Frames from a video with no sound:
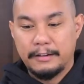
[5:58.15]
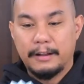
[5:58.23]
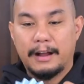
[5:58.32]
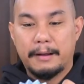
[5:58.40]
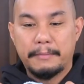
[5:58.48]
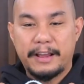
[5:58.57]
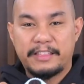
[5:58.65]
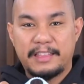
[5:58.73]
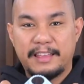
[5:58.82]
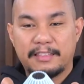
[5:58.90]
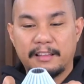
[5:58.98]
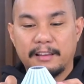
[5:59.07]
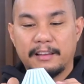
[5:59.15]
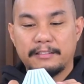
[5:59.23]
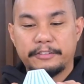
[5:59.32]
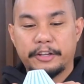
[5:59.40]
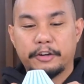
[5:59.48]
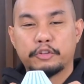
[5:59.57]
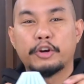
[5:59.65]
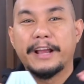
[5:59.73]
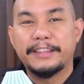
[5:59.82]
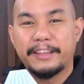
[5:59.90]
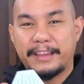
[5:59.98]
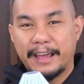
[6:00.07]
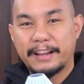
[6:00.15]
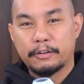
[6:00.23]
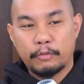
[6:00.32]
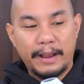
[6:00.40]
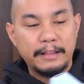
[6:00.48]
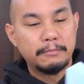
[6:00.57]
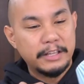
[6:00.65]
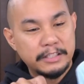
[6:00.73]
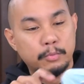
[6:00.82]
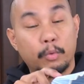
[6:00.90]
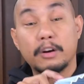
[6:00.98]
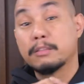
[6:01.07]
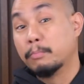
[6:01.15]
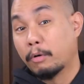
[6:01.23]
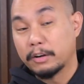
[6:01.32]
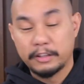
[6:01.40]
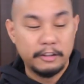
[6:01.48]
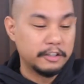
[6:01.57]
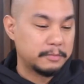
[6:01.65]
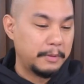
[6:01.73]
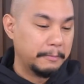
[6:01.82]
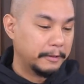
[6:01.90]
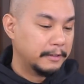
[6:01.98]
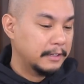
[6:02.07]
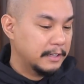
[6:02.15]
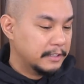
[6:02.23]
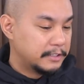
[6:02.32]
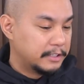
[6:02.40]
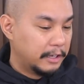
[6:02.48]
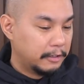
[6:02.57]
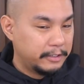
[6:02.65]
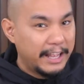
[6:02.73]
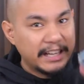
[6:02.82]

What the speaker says: I think trying to get it right is worth more to those people. So yeah,